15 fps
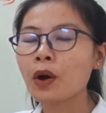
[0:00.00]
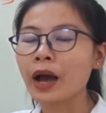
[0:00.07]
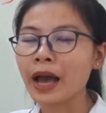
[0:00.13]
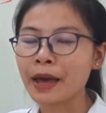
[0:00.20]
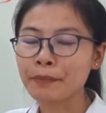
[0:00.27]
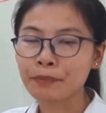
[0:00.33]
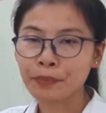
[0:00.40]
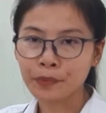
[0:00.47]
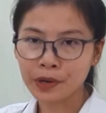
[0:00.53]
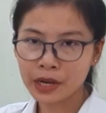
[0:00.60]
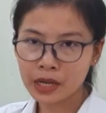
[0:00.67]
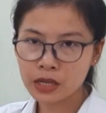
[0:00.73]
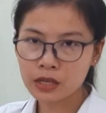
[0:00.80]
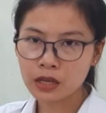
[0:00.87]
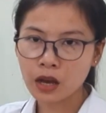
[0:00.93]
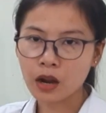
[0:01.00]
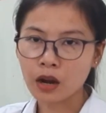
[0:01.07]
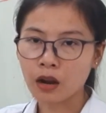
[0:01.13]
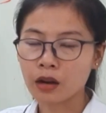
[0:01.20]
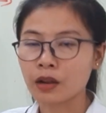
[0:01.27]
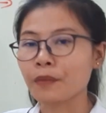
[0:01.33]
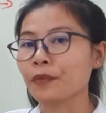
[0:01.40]
and bring a
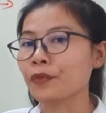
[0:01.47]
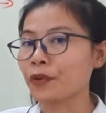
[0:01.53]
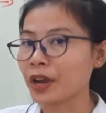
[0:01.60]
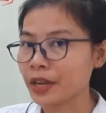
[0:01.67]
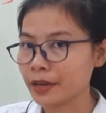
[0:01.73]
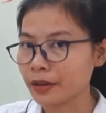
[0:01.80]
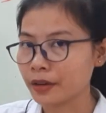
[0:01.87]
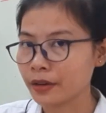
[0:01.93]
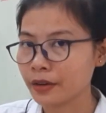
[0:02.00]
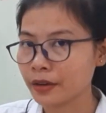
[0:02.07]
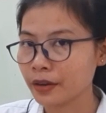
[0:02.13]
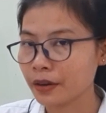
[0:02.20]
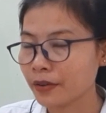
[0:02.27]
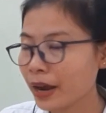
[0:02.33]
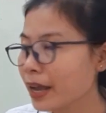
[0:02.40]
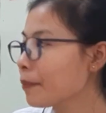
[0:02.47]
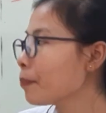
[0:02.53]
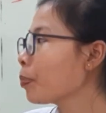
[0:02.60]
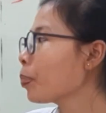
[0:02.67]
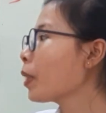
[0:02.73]
lot of rain, right?